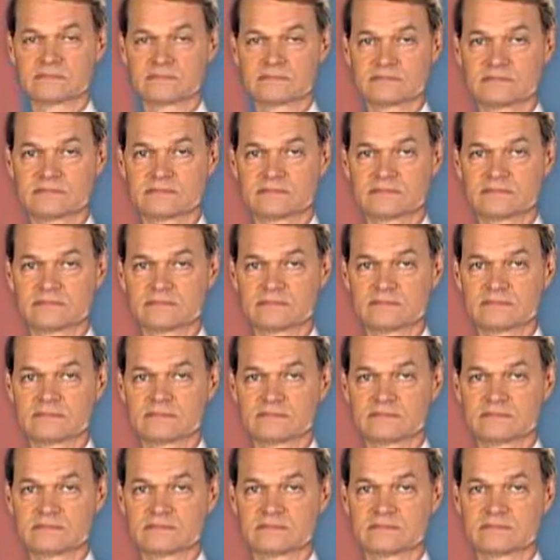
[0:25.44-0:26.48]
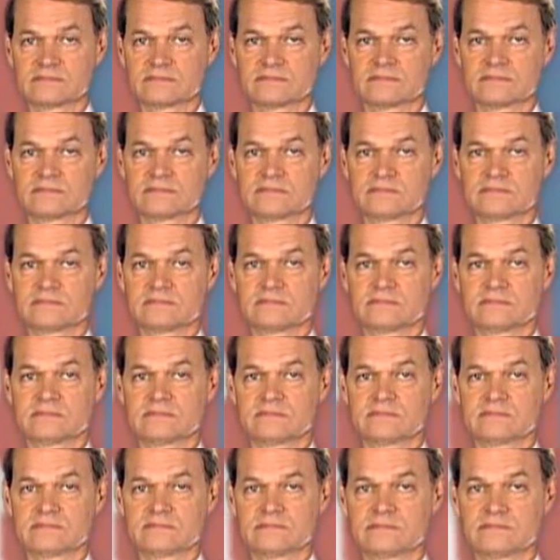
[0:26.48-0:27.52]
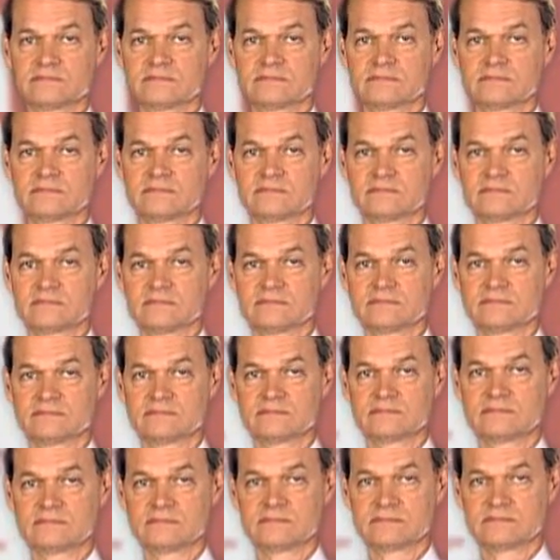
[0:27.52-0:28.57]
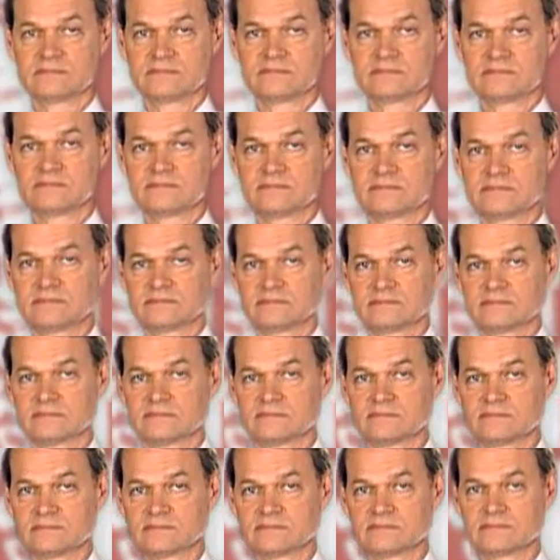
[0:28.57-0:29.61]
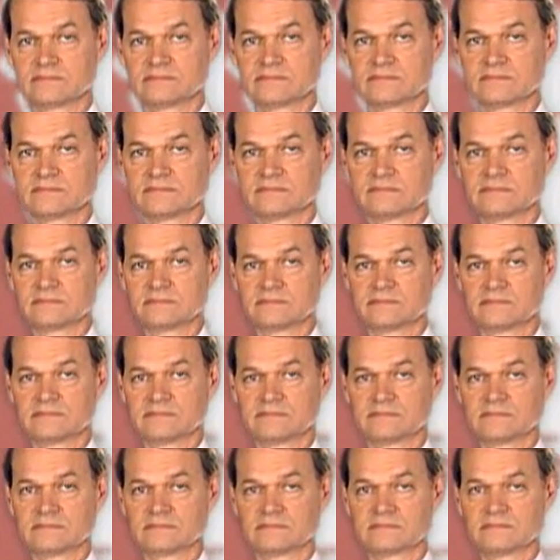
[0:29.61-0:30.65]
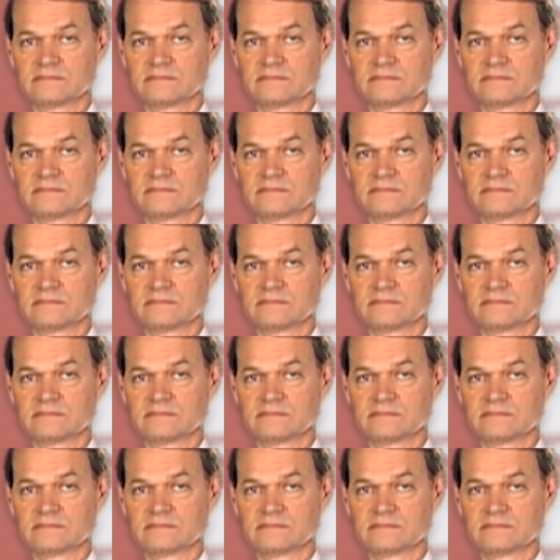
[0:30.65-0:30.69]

(not speaking)